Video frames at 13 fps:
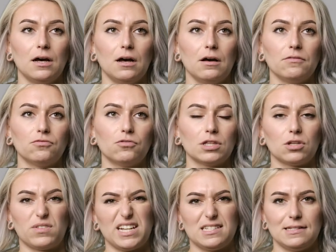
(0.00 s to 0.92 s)
of what
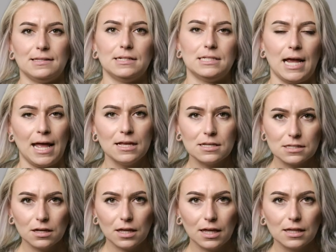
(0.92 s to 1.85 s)
the rest of the day is
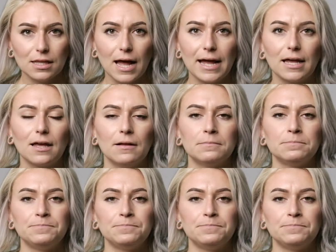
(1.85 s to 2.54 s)
looking like,